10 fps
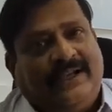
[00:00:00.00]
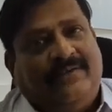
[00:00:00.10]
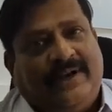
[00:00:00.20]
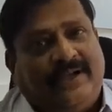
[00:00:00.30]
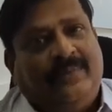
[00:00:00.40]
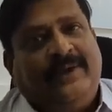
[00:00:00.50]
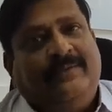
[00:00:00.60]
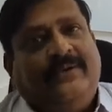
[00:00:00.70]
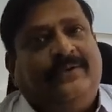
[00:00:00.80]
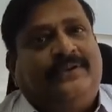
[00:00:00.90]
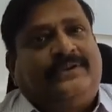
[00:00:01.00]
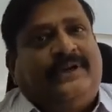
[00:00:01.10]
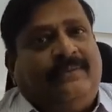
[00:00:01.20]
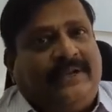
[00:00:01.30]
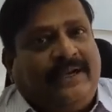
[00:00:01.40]
Our equipment will be used to
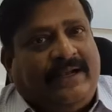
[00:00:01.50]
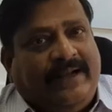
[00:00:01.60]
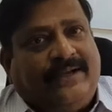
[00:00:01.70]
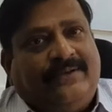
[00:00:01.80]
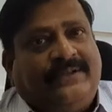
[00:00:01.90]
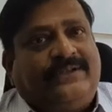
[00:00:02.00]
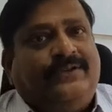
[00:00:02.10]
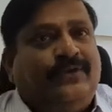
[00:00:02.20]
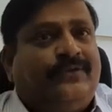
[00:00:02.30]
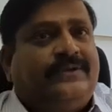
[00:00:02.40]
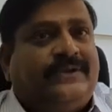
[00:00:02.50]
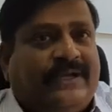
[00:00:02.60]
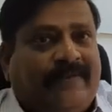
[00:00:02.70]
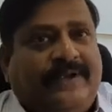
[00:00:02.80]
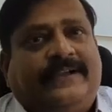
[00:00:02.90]
upgrade lighthouses to use
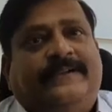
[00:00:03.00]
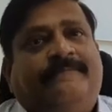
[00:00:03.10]
NavIC.